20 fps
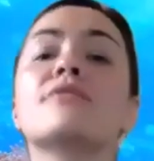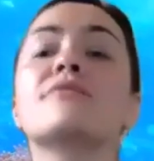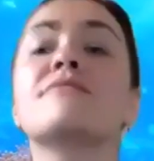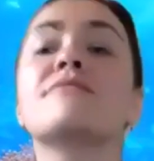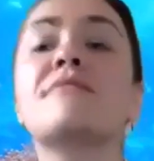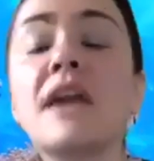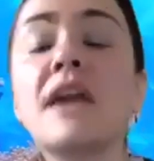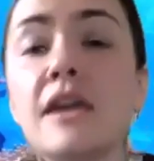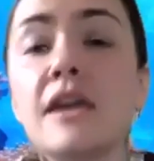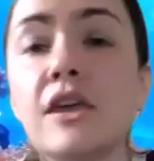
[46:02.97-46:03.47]

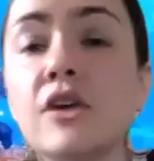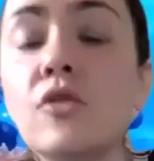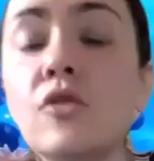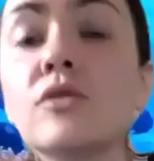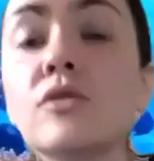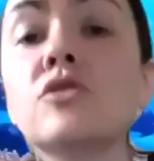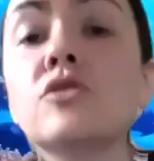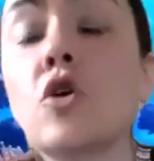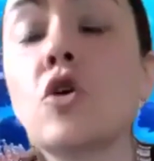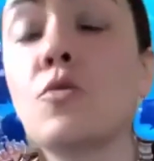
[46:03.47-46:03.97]
thank you
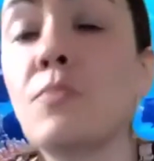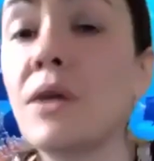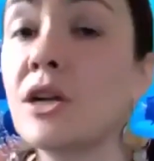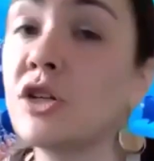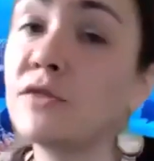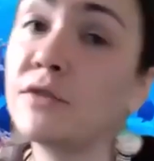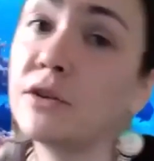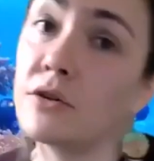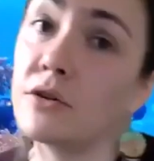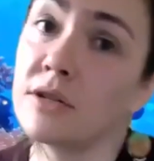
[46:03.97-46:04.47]
so much
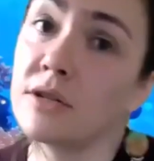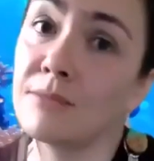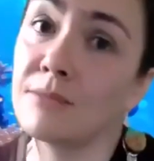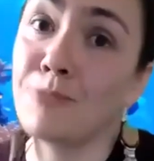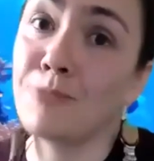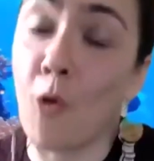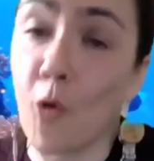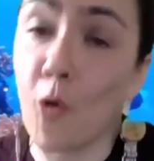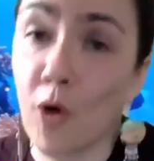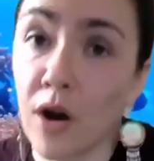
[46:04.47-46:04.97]
for your
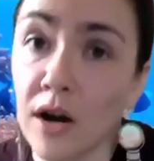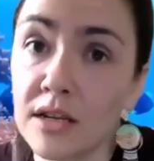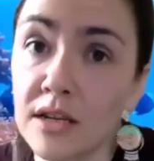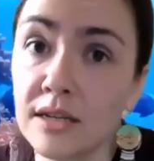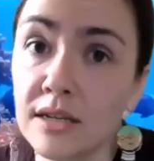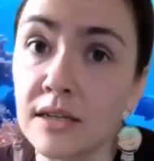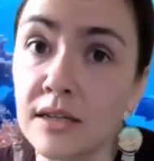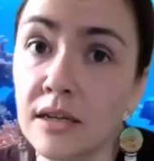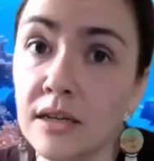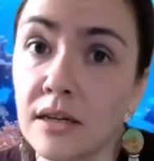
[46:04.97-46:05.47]

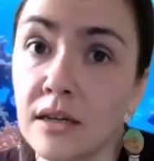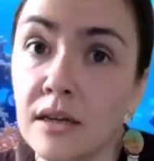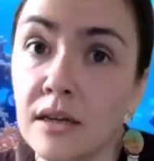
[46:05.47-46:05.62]
support